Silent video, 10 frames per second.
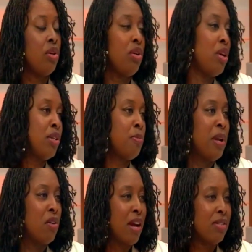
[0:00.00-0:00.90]
you know, it's
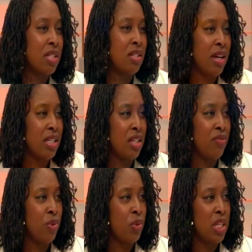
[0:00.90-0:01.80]
been around since
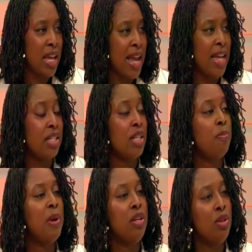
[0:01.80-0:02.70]
1948. It's
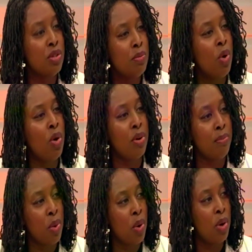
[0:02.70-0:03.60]
been used more and
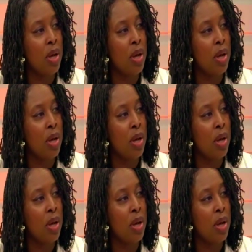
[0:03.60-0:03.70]
more.